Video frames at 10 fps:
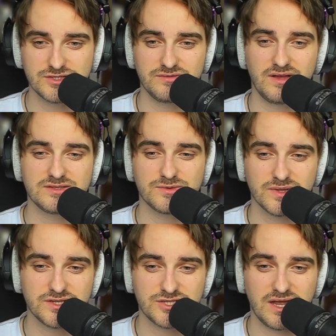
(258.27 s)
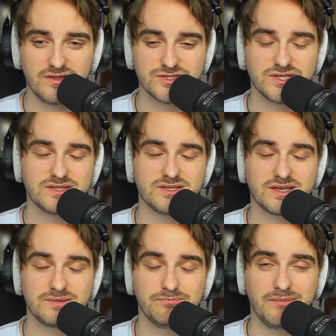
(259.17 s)
She finds it really challenging to
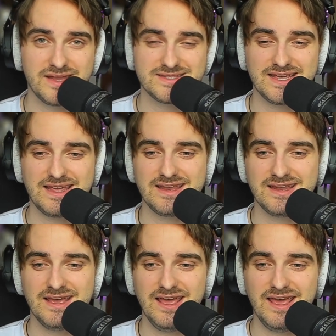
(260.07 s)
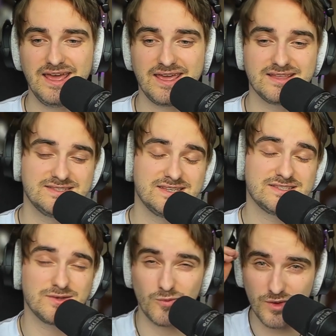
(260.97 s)
maintain a
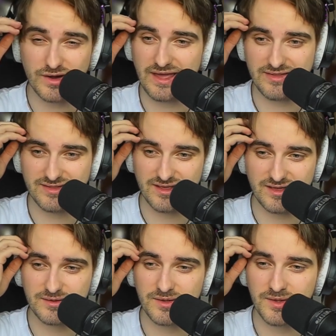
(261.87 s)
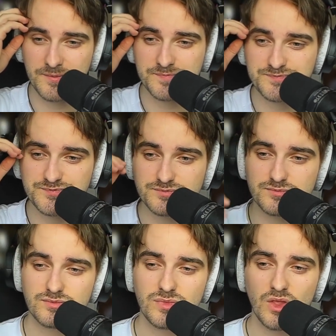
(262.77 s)
consistent work ethic,
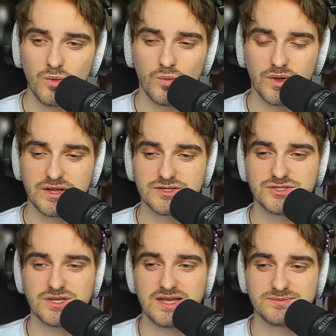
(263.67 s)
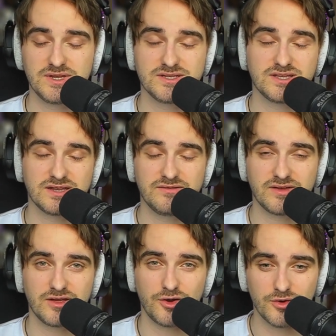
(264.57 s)
which has been a
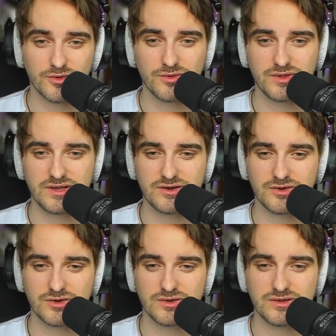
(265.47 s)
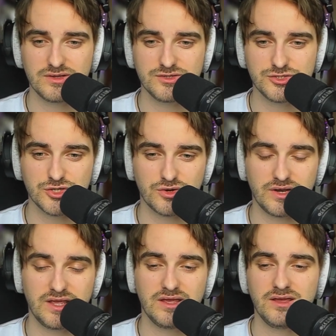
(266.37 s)
significant hurdle in her
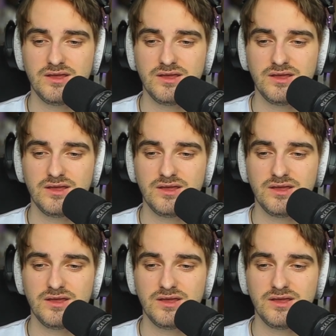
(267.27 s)
journey.